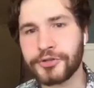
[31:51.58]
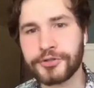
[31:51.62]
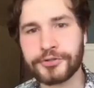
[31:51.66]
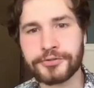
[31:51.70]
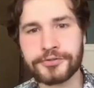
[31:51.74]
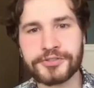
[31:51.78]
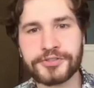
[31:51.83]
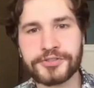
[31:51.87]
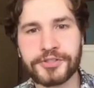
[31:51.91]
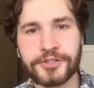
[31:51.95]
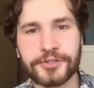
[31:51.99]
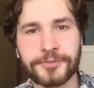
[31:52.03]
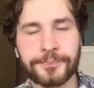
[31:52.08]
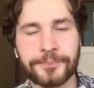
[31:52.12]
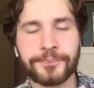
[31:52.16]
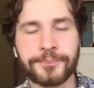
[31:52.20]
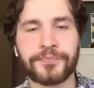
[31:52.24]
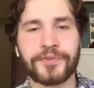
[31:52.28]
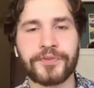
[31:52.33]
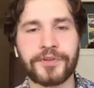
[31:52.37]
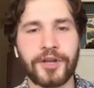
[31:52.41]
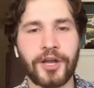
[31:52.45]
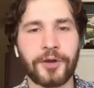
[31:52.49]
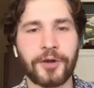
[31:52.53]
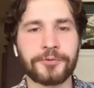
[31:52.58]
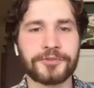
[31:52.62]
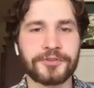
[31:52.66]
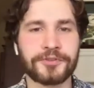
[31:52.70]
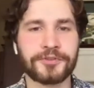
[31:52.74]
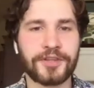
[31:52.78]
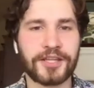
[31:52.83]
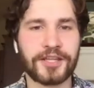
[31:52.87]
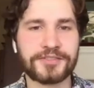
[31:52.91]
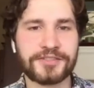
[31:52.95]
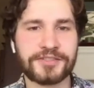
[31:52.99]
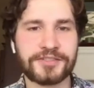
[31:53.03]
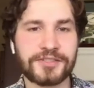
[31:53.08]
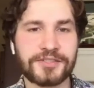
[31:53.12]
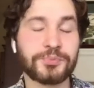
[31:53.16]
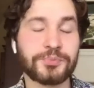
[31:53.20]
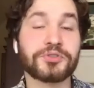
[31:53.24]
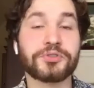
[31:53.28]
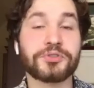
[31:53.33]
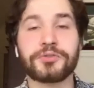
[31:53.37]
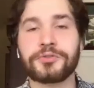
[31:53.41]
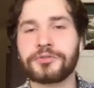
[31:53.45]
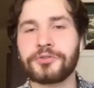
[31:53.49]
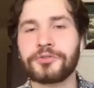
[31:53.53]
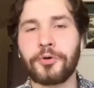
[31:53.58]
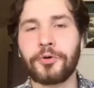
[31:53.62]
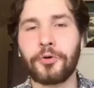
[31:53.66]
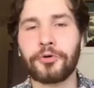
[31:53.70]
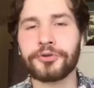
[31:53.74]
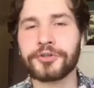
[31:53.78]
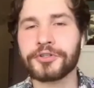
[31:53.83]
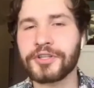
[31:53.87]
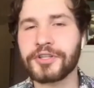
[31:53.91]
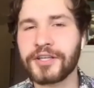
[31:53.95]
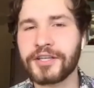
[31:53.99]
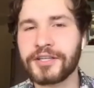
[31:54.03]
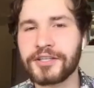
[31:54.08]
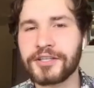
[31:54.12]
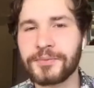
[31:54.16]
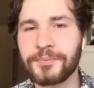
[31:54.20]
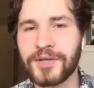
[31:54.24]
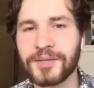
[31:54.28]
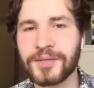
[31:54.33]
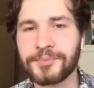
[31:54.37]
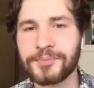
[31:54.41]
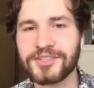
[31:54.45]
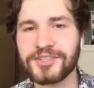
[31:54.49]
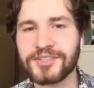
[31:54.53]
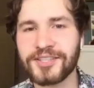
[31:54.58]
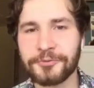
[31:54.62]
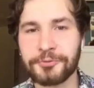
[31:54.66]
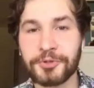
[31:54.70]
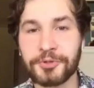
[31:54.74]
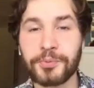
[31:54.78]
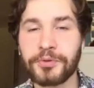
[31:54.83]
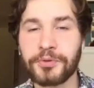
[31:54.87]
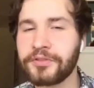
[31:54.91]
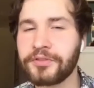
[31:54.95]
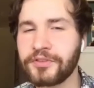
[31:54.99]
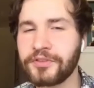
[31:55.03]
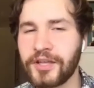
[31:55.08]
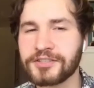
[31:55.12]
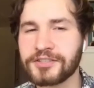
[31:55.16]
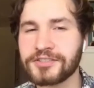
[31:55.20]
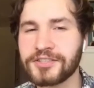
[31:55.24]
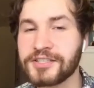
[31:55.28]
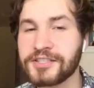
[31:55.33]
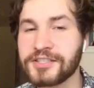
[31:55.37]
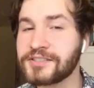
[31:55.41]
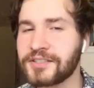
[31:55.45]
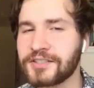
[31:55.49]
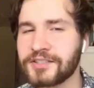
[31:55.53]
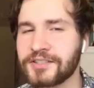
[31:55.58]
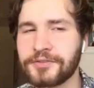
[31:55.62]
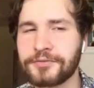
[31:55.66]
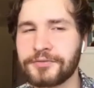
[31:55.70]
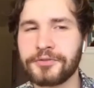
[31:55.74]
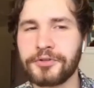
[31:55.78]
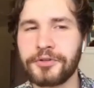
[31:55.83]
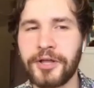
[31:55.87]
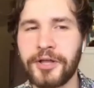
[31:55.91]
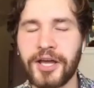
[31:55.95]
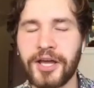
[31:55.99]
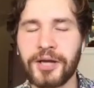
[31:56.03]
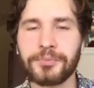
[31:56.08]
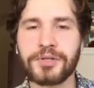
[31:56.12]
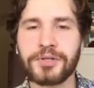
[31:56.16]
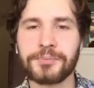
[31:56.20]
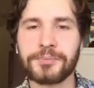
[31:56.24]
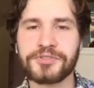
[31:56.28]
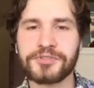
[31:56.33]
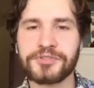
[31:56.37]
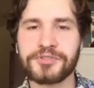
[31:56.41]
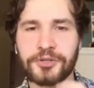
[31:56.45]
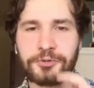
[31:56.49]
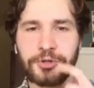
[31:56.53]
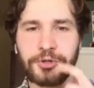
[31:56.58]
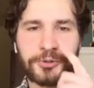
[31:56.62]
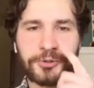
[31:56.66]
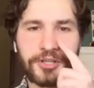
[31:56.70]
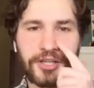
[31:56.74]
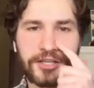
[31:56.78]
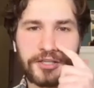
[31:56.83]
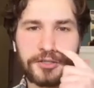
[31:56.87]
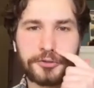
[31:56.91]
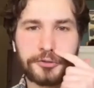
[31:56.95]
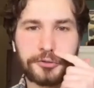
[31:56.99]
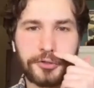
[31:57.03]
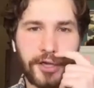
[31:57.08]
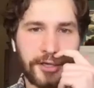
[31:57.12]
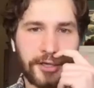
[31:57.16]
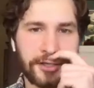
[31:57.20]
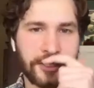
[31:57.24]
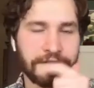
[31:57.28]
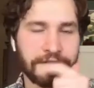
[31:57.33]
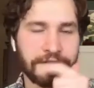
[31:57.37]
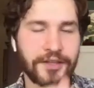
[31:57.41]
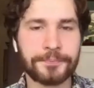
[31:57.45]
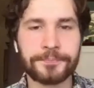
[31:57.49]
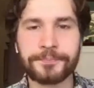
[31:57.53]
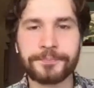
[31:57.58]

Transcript: So that seems correlated. Maybe like we both like listening to full albums, so then we like creating them.